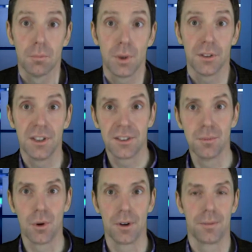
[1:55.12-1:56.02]
But there's
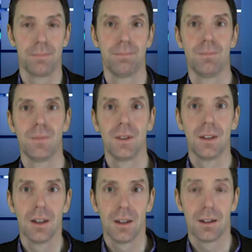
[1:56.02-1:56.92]
more.
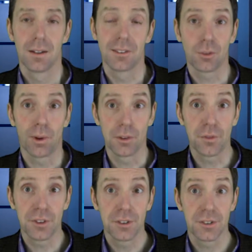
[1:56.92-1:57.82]
It's quite
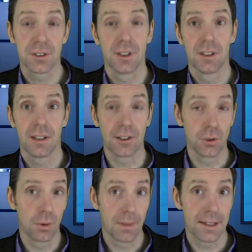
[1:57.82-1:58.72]
obvious that
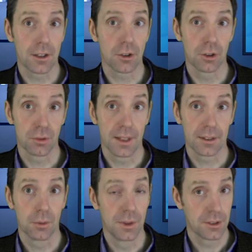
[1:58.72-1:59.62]
you will make a
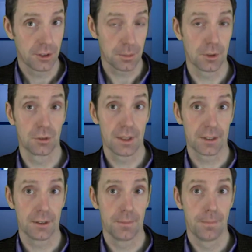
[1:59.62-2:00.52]
contract with your subcontractor.